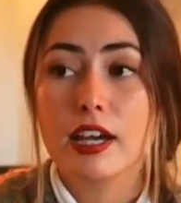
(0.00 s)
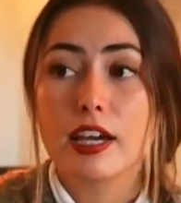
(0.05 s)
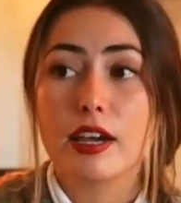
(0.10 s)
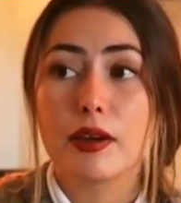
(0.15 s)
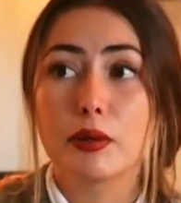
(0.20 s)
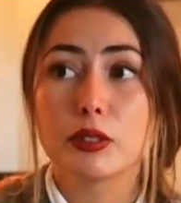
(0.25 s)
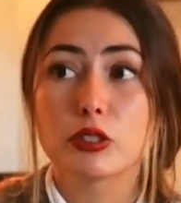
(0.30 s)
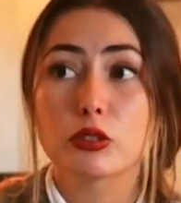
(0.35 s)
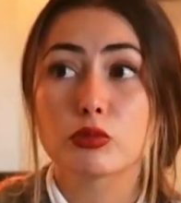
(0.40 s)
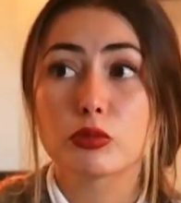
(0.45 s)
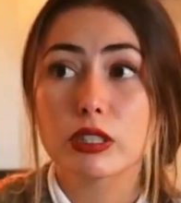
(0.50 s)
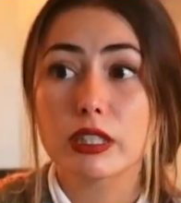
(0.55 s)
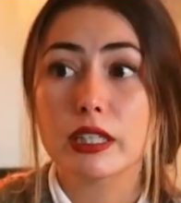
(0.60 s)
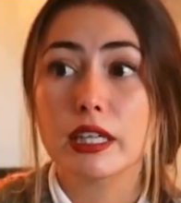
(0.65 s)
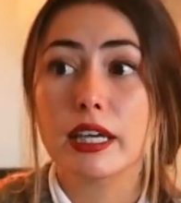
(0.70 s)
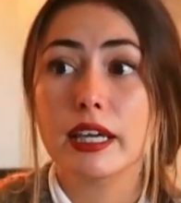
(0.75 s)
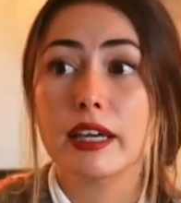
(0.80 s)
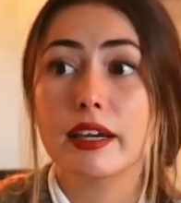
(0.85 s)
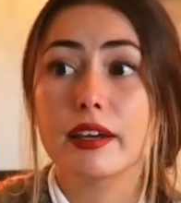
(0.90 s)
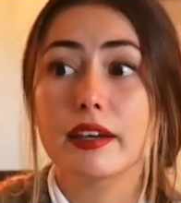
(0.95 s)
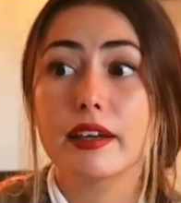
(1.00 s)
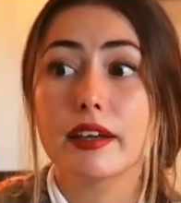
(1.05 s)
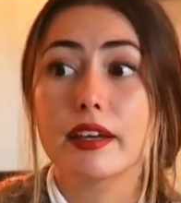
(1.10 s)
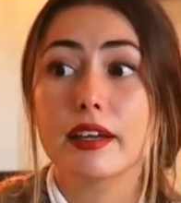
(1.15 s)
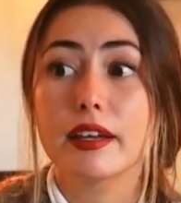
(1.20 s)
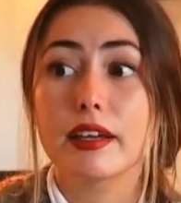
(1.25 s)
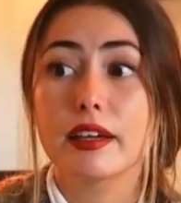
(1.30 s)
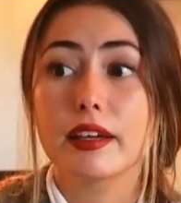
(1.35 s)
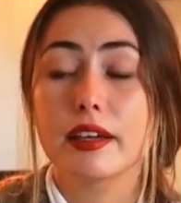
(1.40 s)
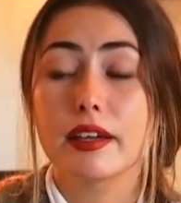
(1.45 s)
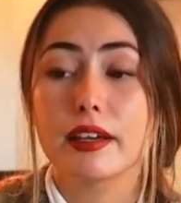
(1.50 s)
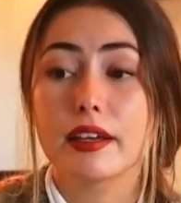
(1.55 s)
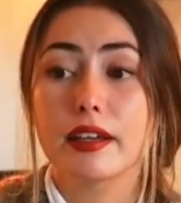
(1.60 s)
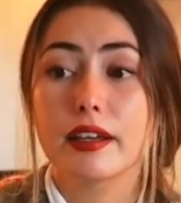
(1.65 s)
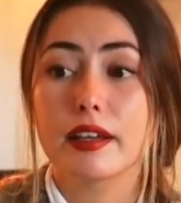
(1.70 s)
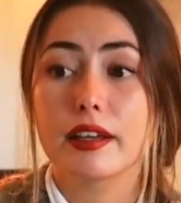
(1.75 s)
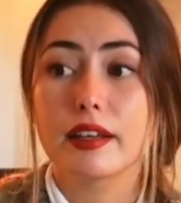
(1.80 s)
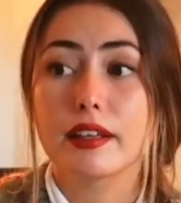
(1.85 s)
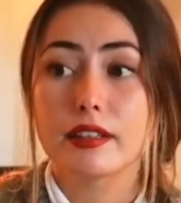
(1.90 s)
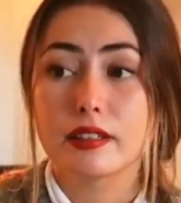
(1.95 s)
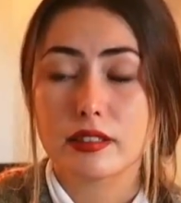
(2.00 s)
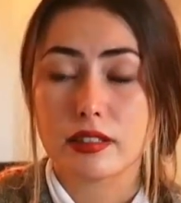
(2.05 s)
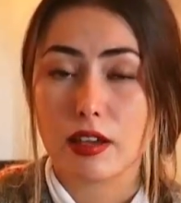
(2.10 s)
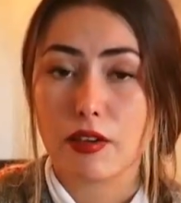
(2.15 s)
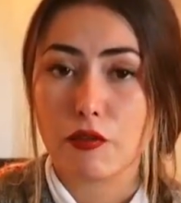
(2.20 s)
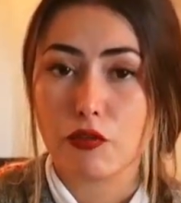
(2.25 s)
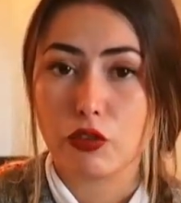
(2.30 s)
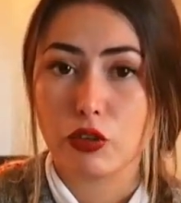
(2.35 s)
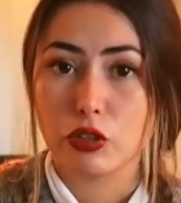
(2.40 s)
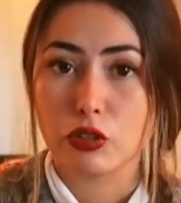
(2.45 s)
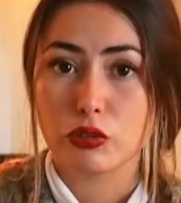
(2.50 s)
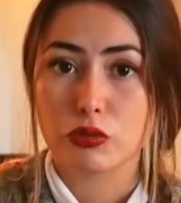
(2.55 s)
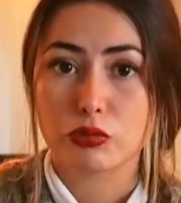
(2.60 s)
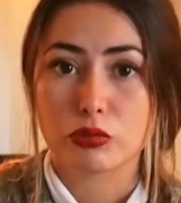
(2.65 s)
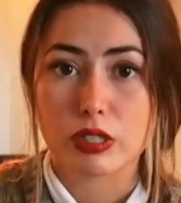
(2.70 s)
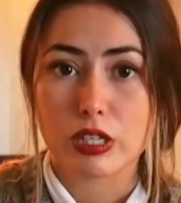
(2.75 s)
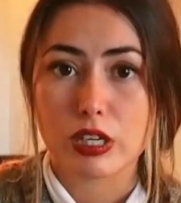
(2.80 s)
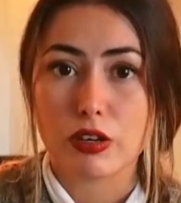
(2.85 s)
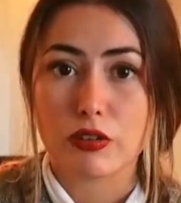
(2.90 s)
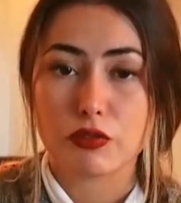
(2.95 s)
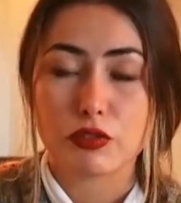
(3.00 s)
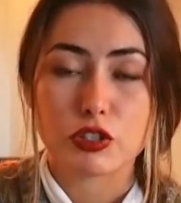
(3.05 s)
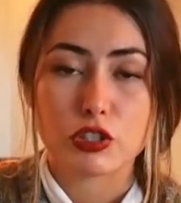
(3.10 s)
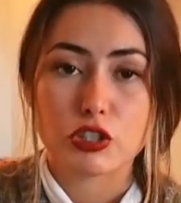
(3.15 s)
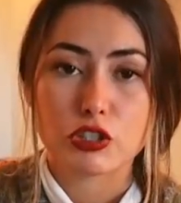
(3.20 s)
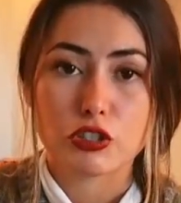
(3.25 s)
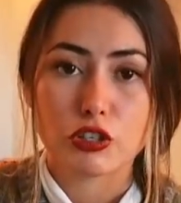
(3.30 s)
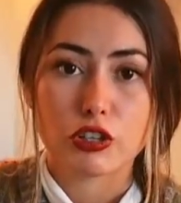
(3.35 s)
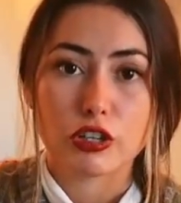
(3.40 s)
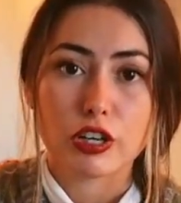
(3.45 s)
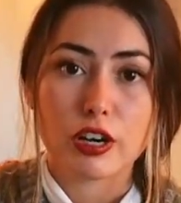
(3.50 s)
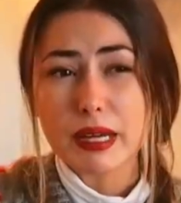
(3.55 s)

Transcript: It was a really insightful read for sure,